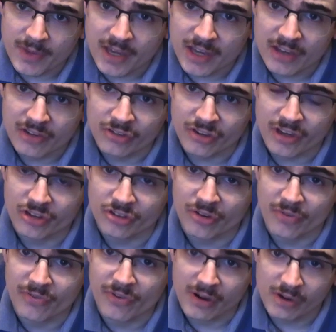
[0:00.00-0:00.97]
is
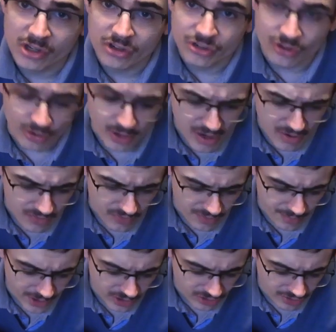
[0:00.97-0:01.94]
it's a very strong
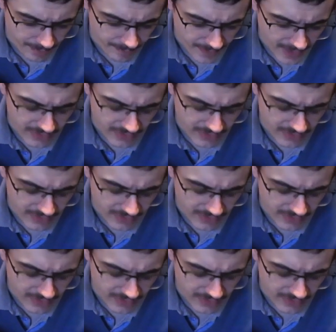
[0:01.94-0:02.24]
alpha emitter,